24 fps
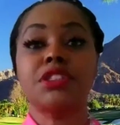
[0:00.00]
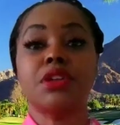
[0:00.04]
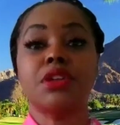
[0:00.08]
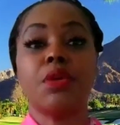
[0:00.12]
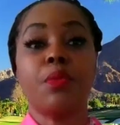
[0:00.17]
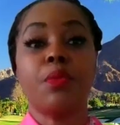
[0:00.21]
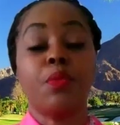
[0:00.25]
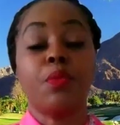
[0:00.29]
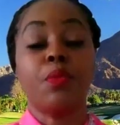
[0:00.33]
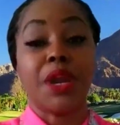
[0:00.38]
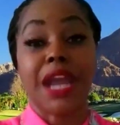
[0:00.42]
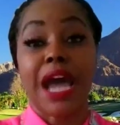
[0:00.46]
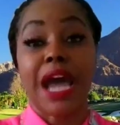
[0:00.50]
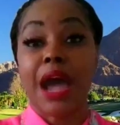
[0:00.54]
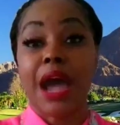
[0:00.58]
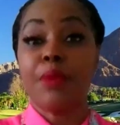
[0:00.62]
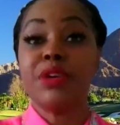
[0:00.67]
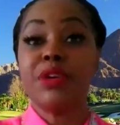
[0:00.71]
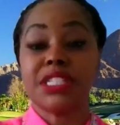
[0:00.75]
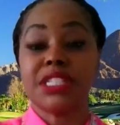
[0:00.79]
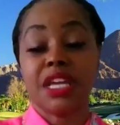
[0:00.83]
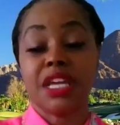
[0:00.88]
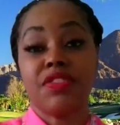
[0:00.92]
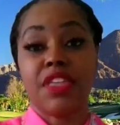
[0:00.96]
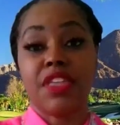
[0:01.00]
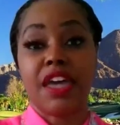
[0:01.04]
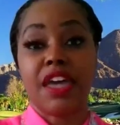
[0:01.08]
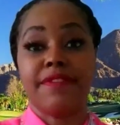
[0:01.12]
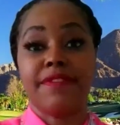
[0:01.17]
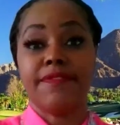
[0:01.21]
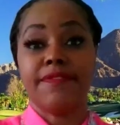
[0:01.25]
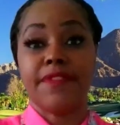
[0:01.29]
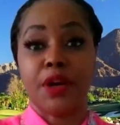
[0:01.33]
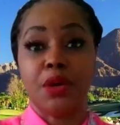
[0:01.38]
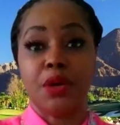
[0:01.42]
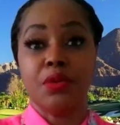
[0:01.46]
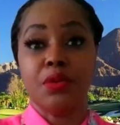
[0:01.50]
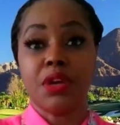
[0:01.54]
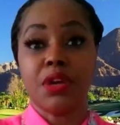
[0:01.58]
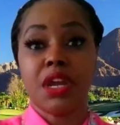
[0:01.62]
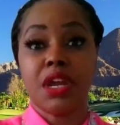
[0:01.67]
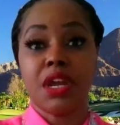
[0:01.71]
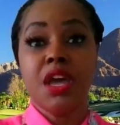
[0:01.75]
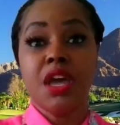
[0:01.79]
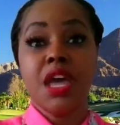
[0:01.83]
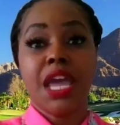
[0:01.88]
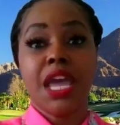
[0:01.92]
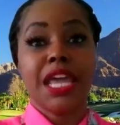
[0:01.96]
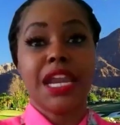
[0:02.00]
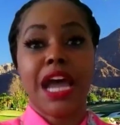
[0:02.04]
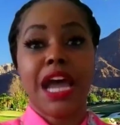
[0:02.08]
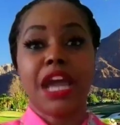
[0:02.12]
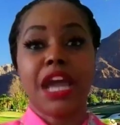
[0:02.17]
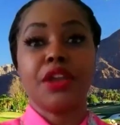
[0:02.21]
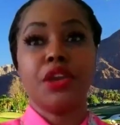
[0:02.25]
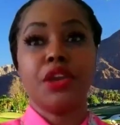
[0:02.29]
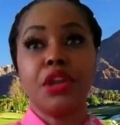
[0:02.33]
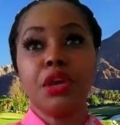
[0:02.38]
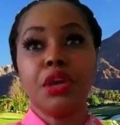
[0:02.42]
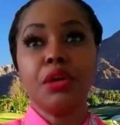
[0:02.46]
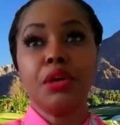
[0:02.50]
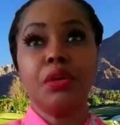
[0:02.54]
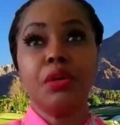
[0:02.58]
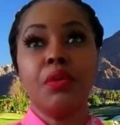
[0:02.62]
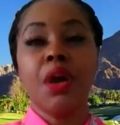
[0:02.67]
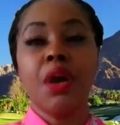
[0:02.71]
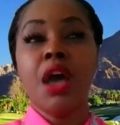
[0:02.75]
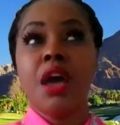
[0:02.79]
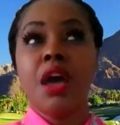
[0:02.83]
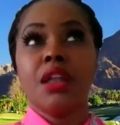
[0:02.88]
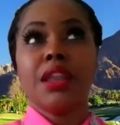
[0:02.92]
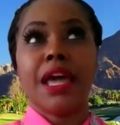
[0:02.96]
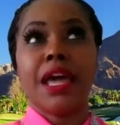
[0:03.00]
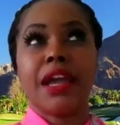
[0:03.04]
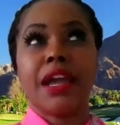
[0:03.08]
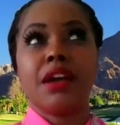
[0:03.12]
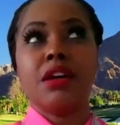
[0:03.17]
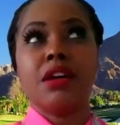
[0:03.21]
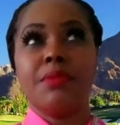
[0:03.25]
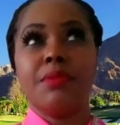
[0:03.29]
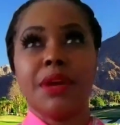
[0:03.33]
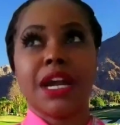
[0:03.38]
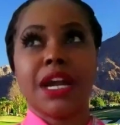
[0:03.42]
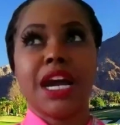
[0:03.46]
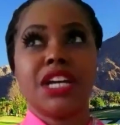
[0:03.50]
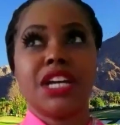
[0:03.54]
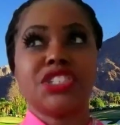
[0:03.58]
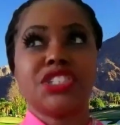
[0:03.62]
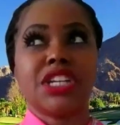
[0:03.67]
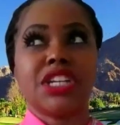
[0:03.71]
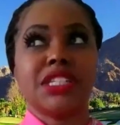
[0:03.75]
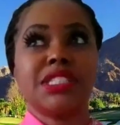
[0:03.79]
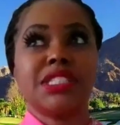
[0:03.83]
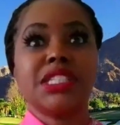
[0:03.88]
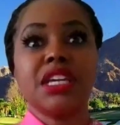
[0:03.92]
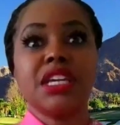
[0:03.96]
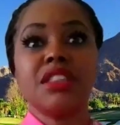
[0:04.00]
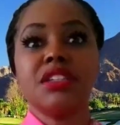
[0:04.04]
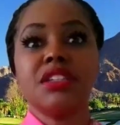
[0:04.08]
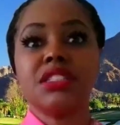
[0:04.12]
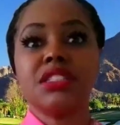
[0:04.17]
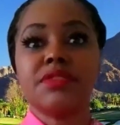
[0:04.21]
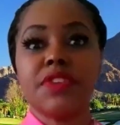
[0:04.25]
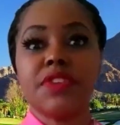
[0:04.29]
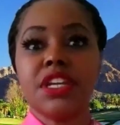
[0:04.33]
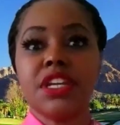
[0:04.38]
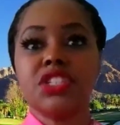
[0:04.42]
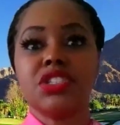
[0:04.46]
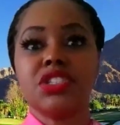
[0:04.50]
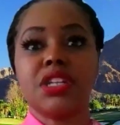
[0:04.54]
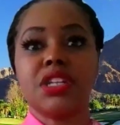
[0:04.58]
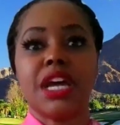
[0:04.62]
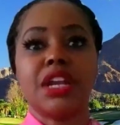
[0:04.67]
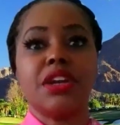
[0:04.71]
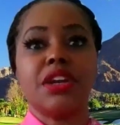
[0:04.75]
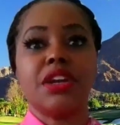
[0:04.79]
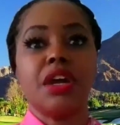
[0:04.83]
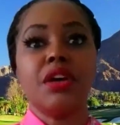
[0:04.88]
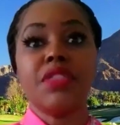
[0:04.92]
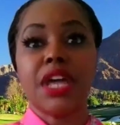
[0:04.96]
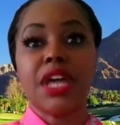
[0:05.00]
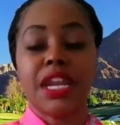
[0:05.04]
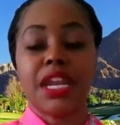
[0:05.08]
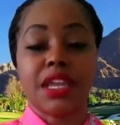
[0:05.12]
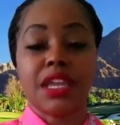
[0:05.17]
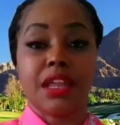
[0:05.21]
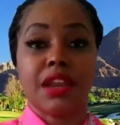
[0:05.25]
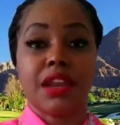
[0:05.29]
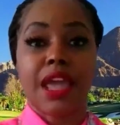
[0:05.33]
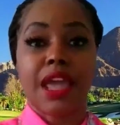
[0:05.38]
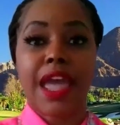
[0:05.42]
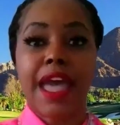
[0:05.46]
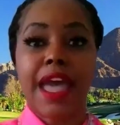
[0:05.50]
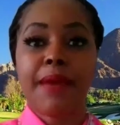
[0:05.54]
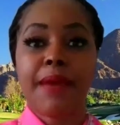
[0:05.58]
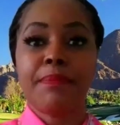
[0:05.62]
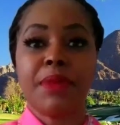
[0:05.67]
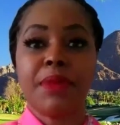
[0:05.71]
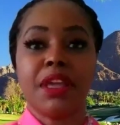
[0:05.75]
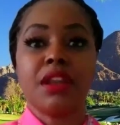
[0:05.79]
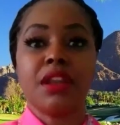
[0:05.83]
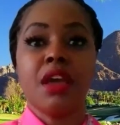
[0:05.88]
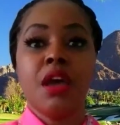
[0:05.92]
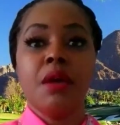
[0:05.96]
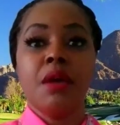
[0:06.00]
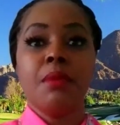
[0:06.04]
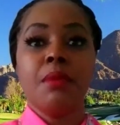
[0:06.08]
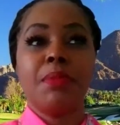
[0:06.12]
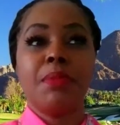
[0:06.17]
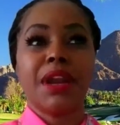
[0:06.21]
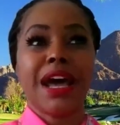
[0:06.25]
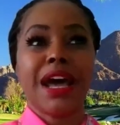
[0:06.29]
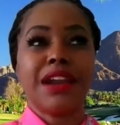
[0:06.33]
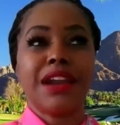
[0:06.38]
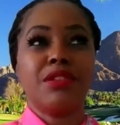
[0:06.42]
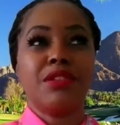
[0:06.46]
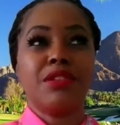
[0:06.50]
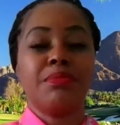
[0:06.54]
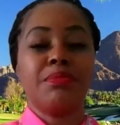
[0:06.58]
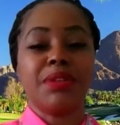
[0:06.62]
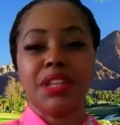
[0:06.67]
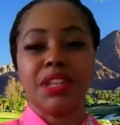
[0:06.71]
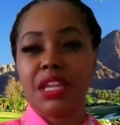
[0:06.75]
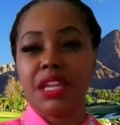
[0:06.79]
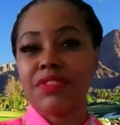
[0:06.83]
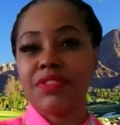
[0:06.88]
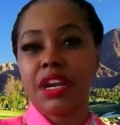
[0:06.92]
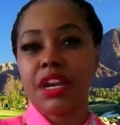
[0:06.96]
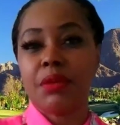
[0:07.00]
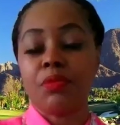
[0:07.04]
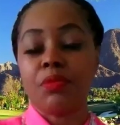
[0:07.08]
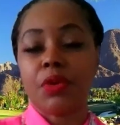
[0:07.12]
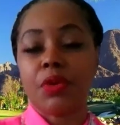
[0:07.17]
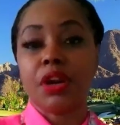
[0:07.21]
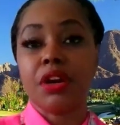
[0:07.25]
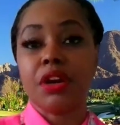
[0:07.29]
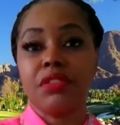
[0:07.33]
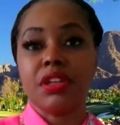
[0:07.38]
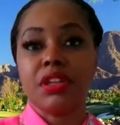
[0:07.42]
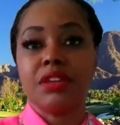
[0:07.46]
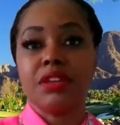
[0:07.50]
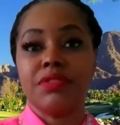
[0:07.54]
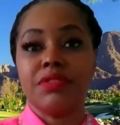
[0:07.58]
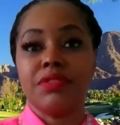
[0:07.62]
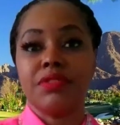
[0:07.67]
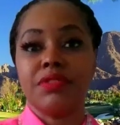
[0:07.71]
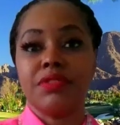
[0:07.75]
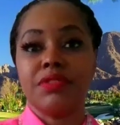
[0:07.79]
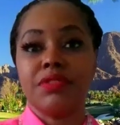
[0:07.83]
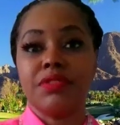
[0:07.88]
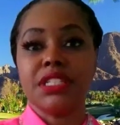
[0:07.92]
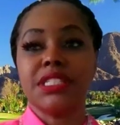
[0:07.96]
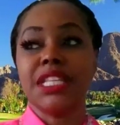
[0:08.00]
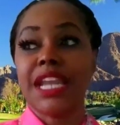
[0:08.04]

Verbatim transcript: So when I was in that funk and I knew, like, oh my gosh, I see this vision, I know that it can happen, but I don't believe that I'm worthy of this.